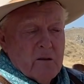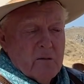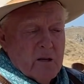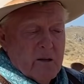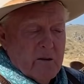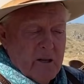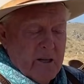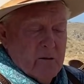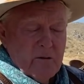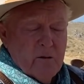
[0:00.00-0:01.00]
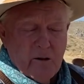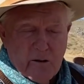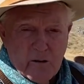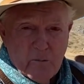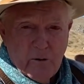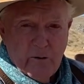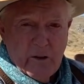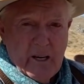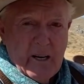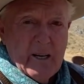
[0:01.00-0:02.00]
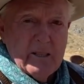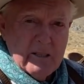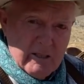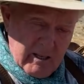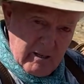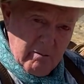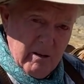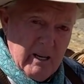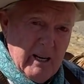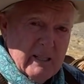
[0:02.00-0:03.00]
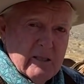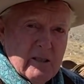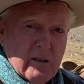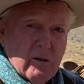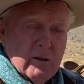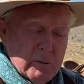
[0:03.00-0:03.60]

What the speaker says: Well, I don't go to group over that. I just kind of relax, and then the horse